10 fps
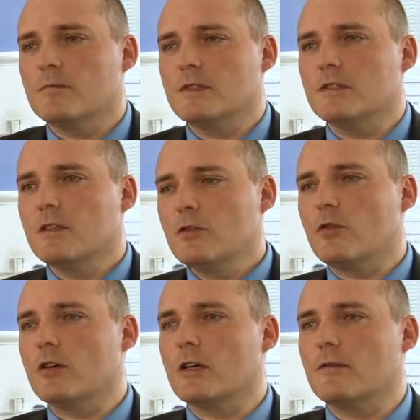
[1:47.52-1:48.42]
Yes, after
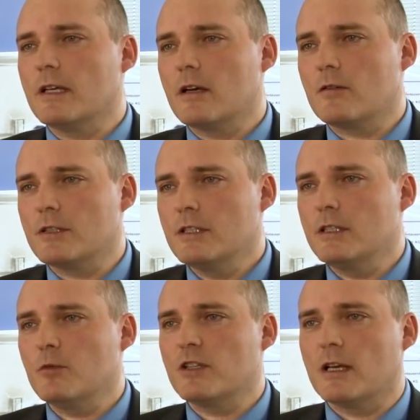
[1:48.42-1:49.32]
all, we're talking about
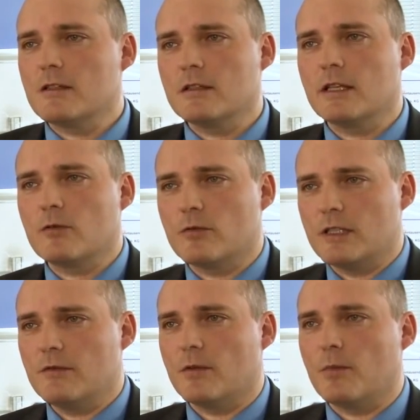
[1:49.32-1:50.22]
state-of-the-art
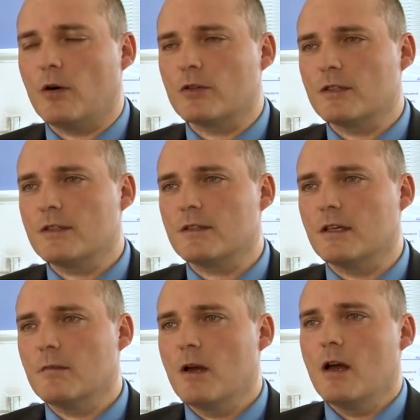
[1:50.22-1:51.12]
technology, but the
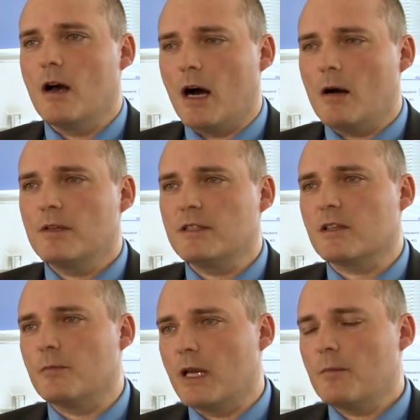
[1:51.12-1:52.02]
payback period for these
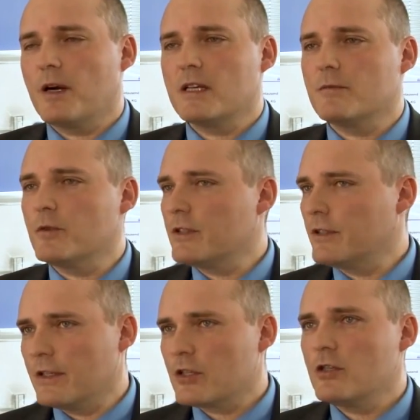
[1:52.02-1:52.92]
additional costs is
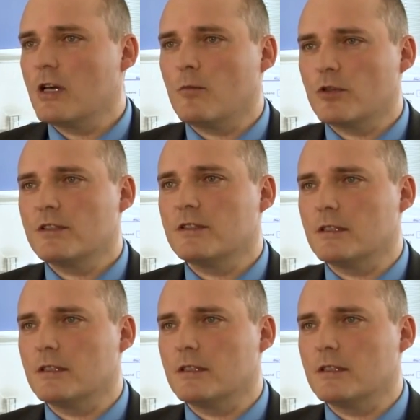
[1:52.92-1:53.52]
quite short.